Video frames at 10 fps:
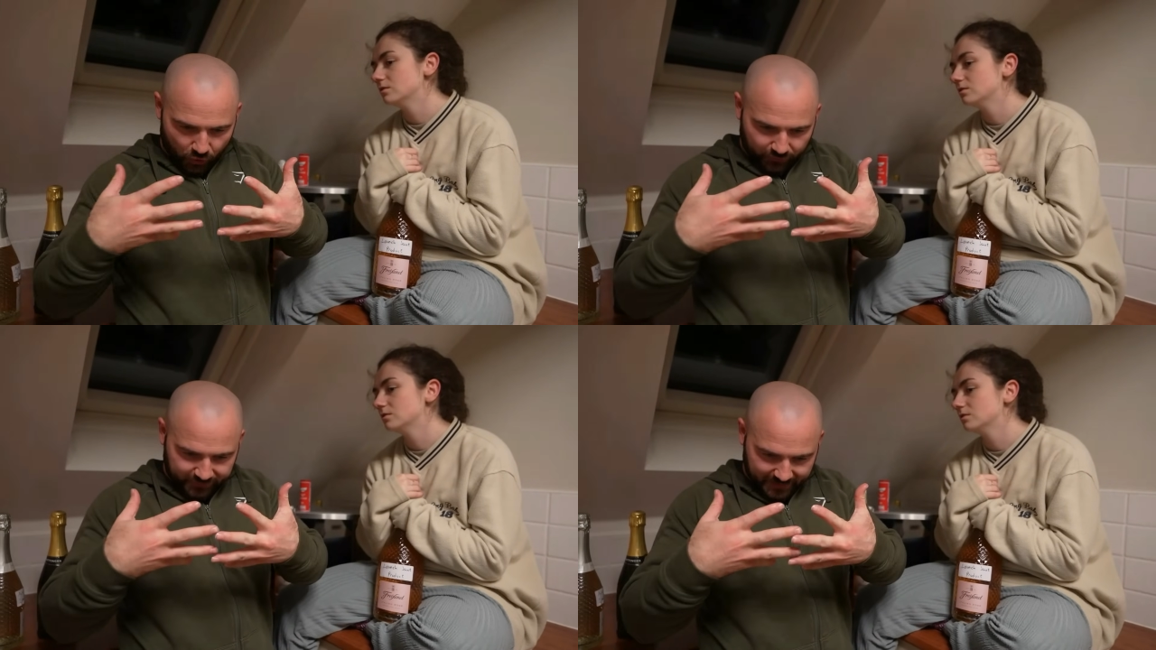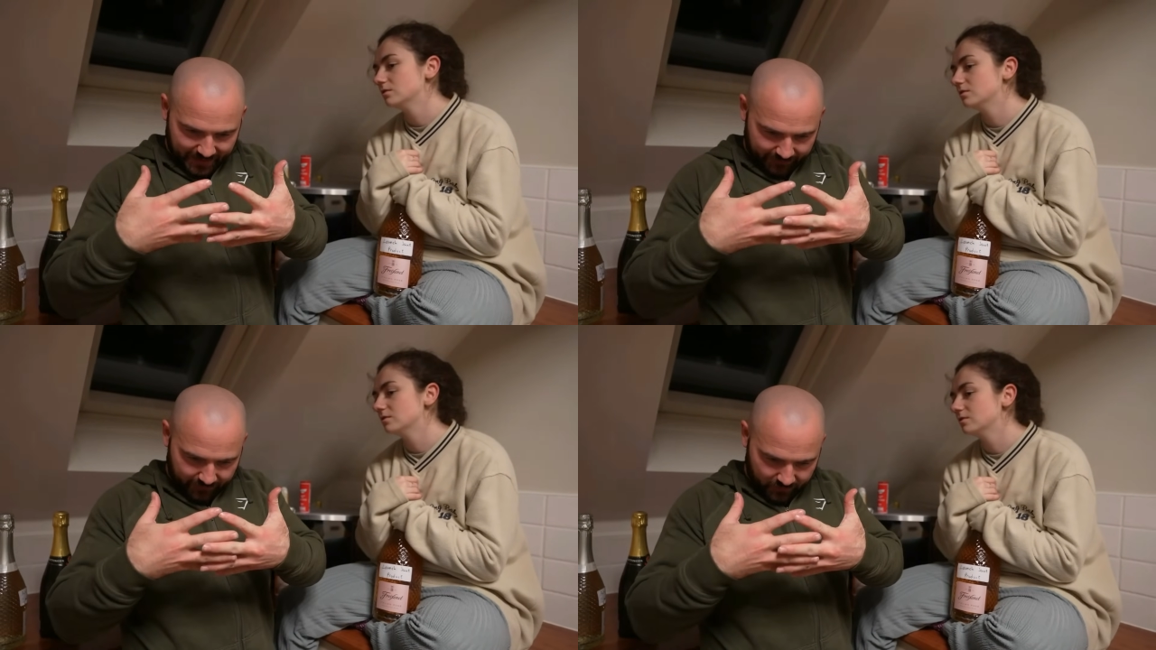Speaker 1: both
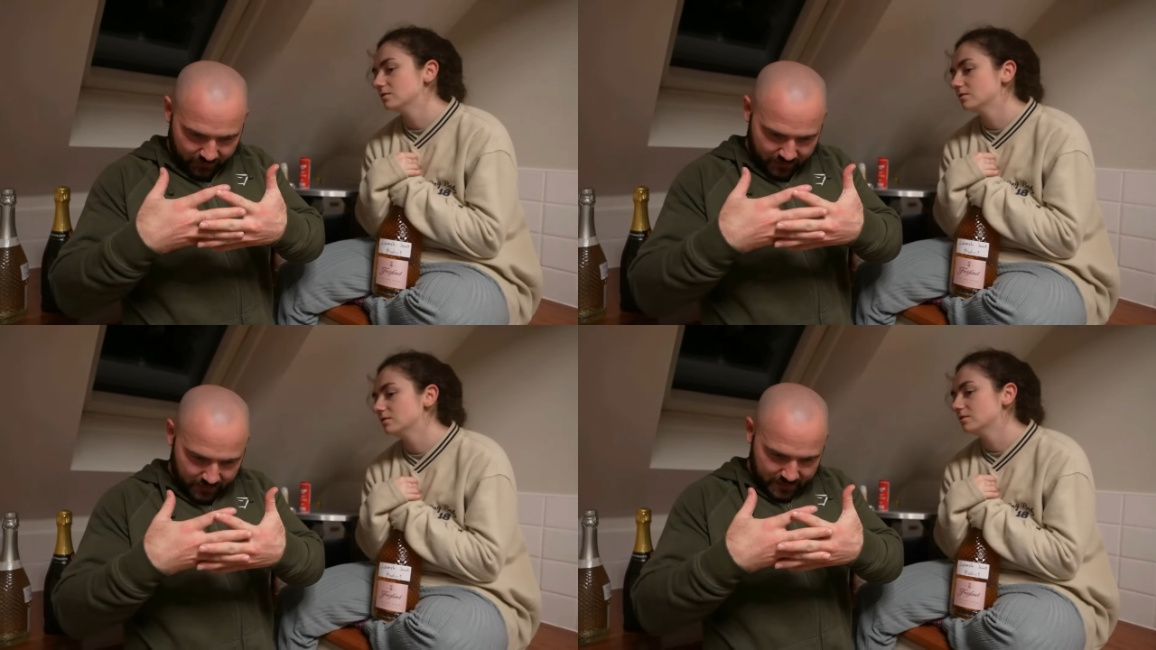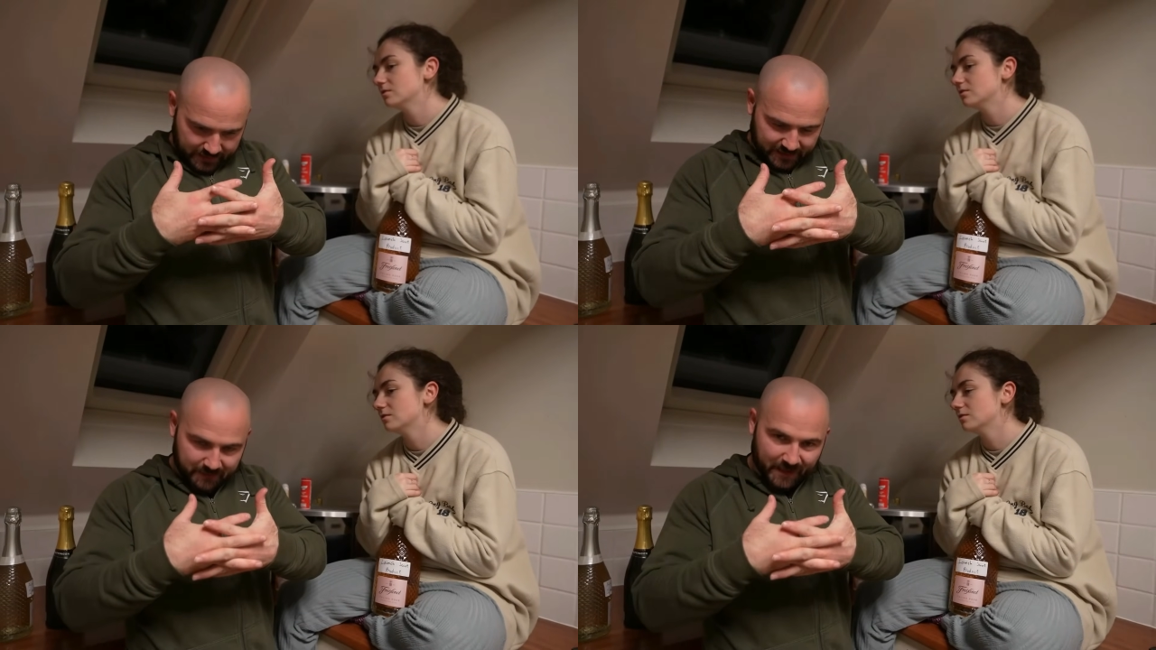together
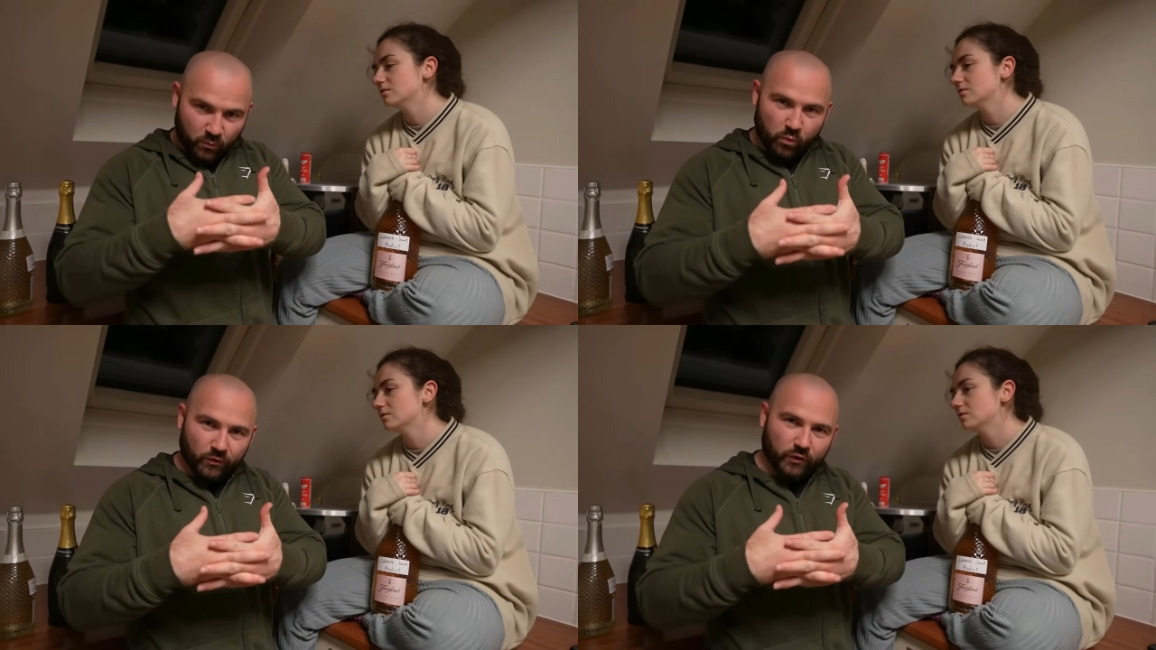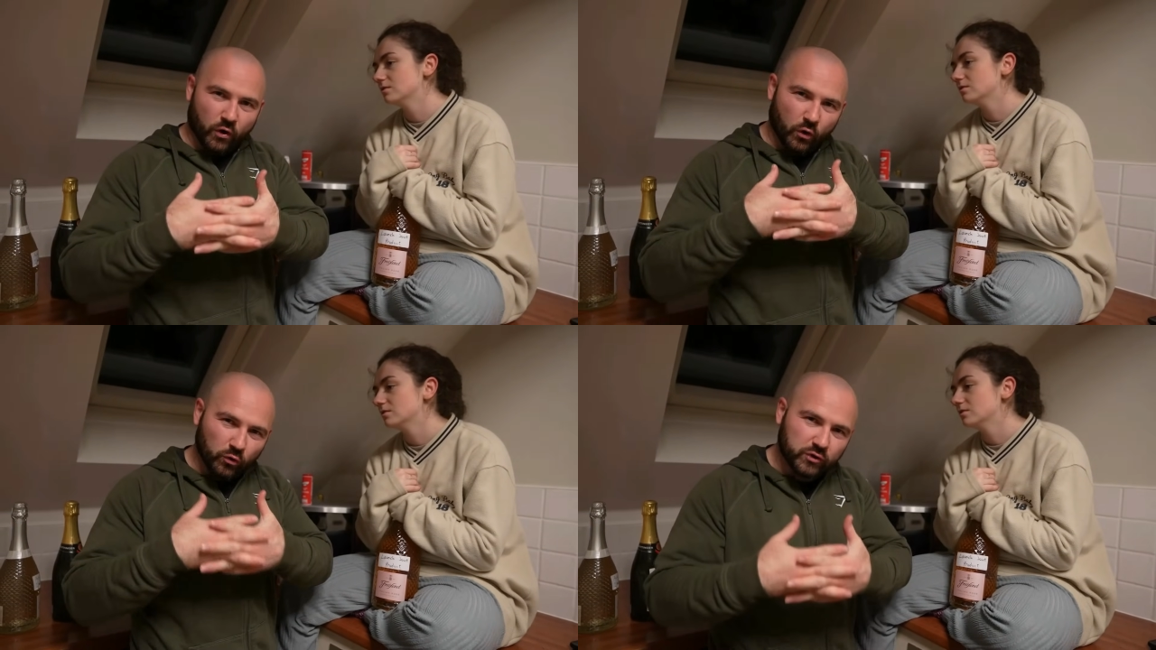to make one
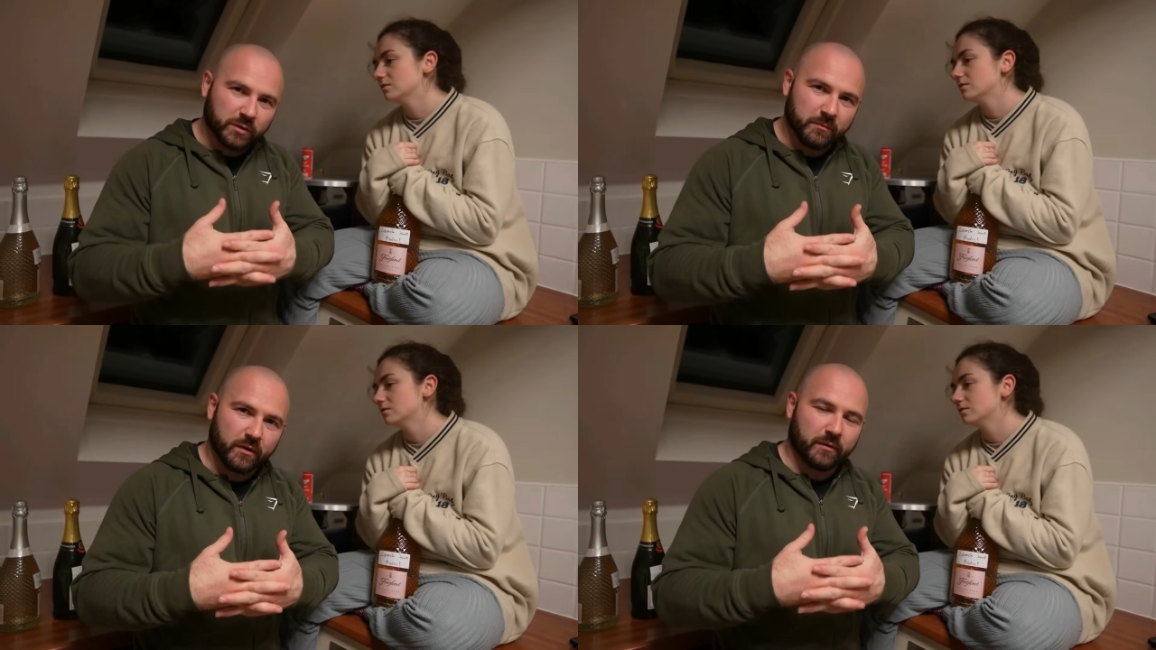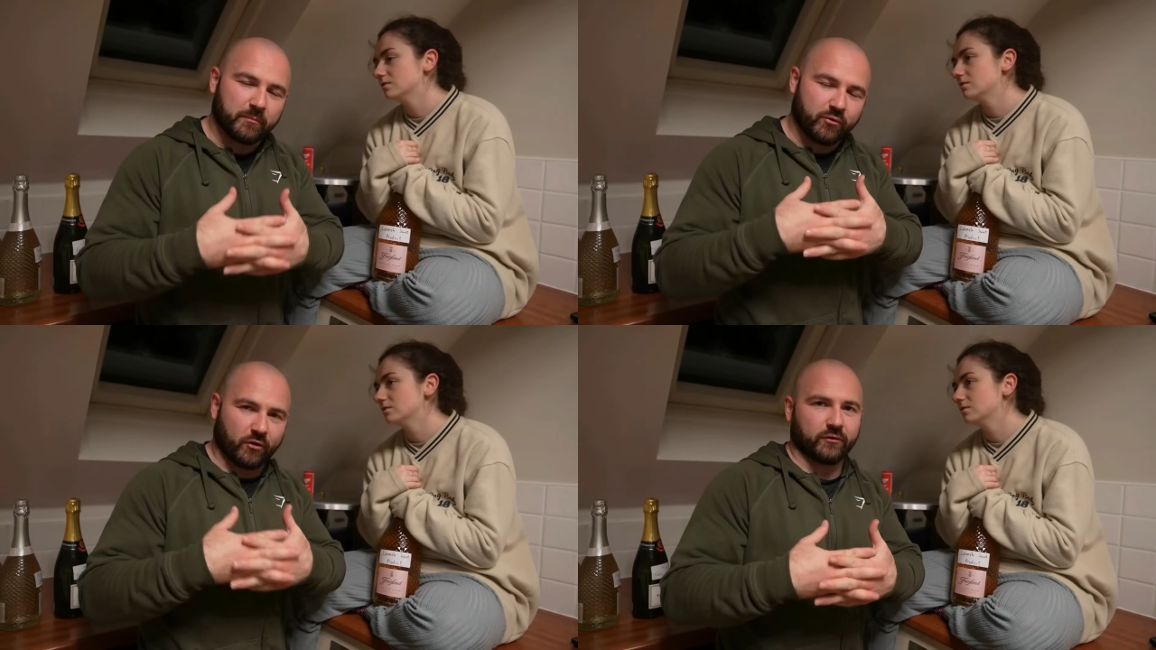
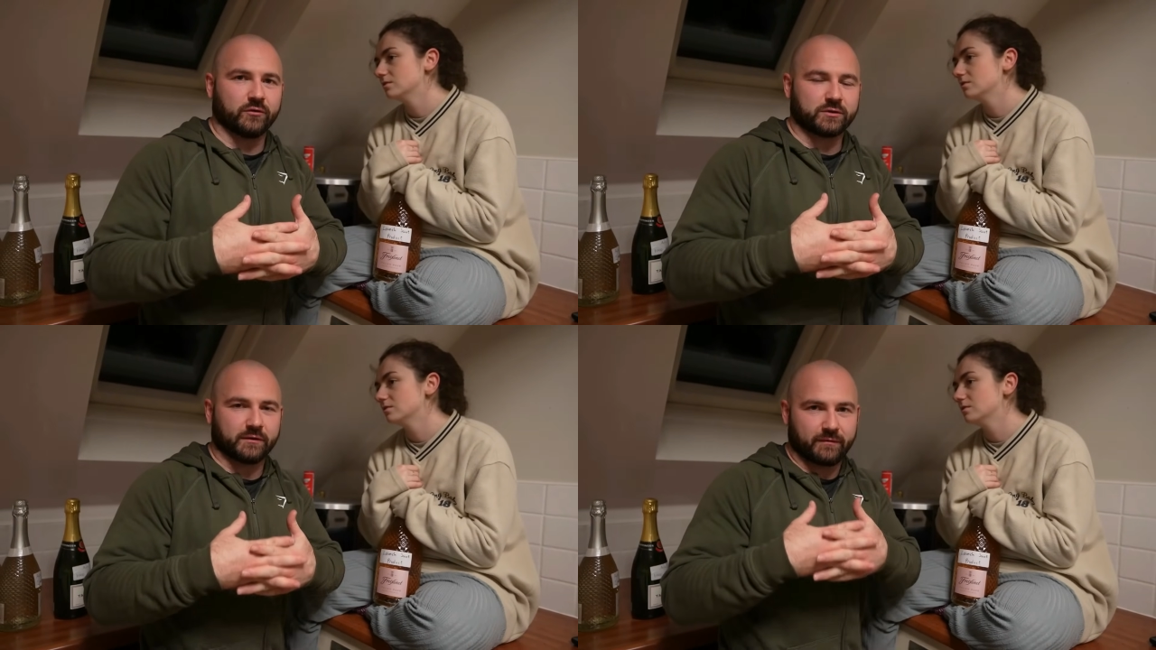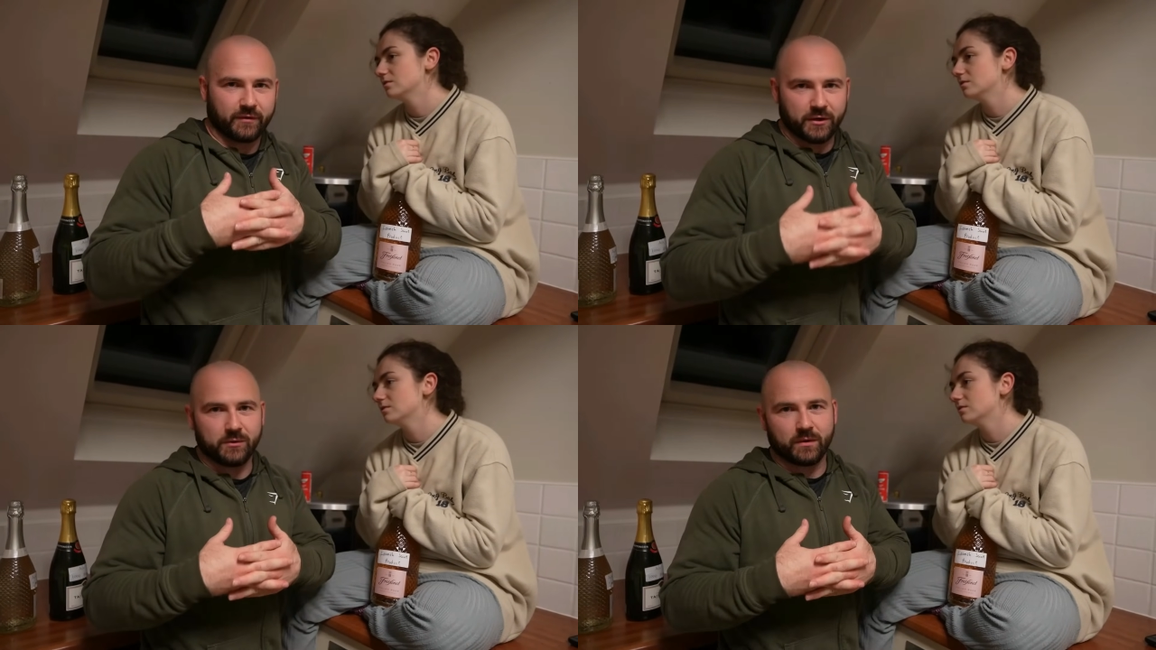ultimate product
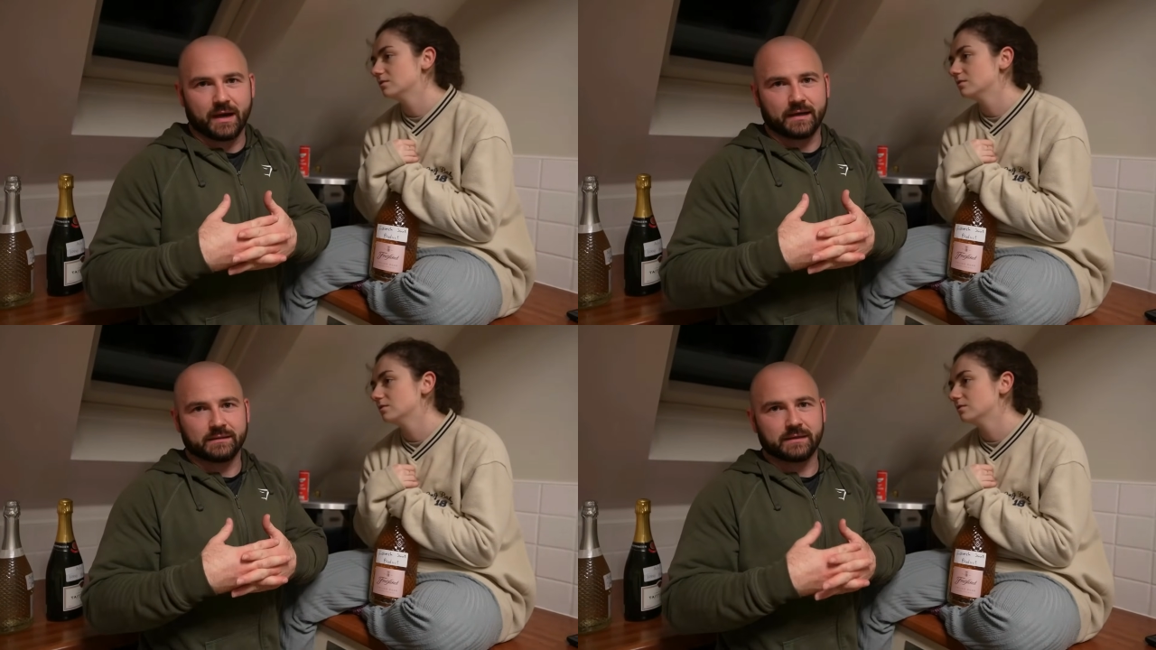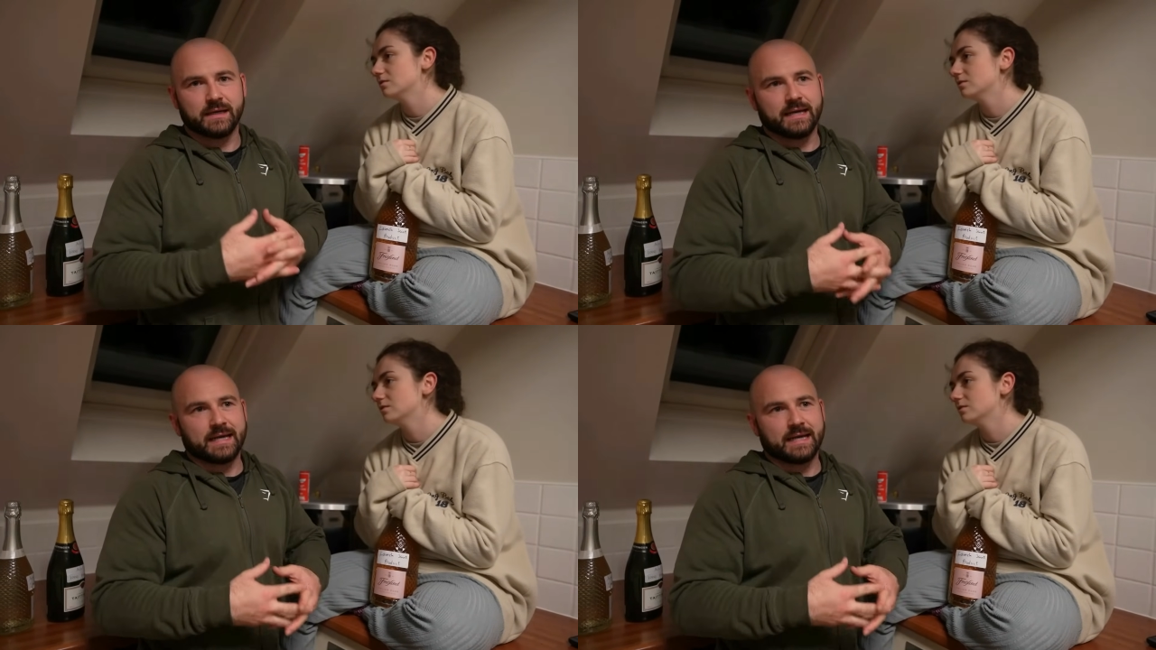for you guys.